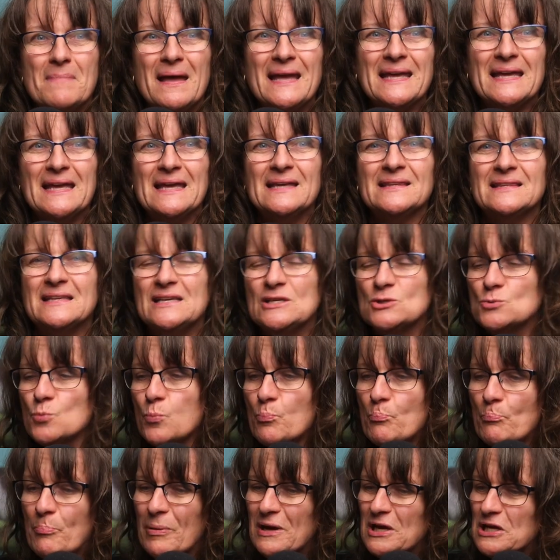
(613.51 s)
making these
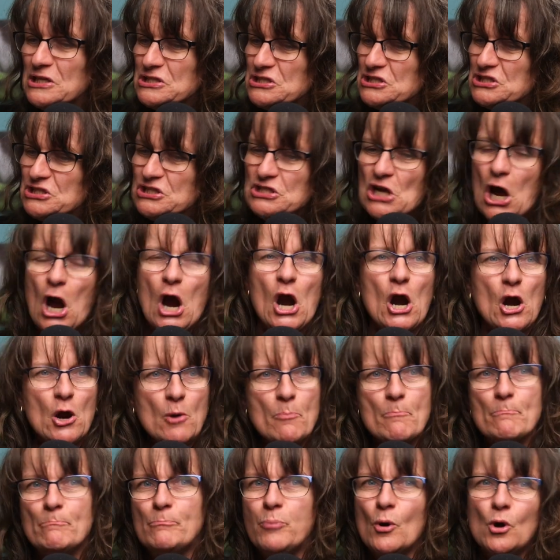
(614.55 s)
bizarre
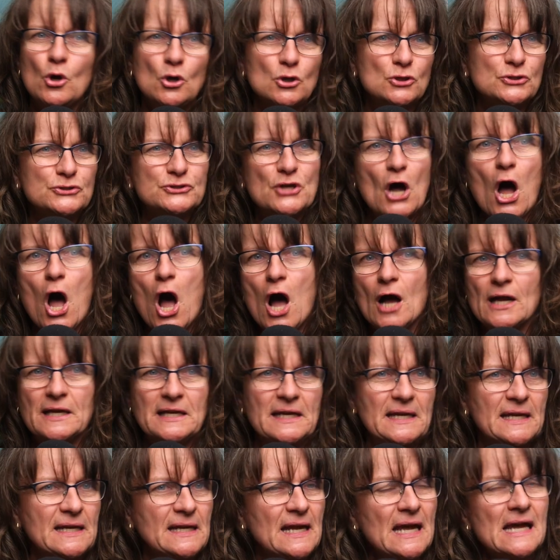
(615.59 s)

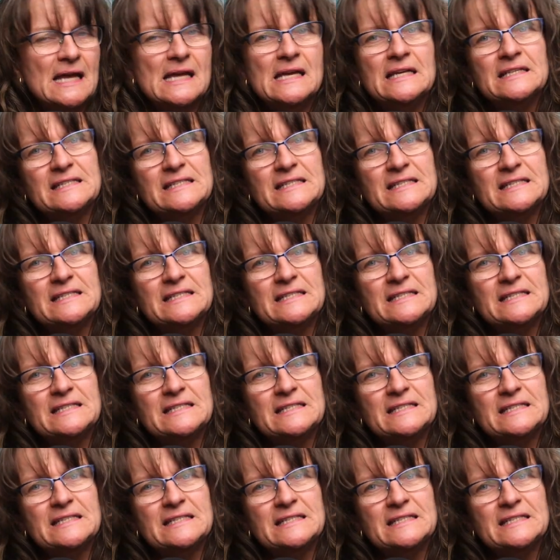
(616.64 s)
bulldoggy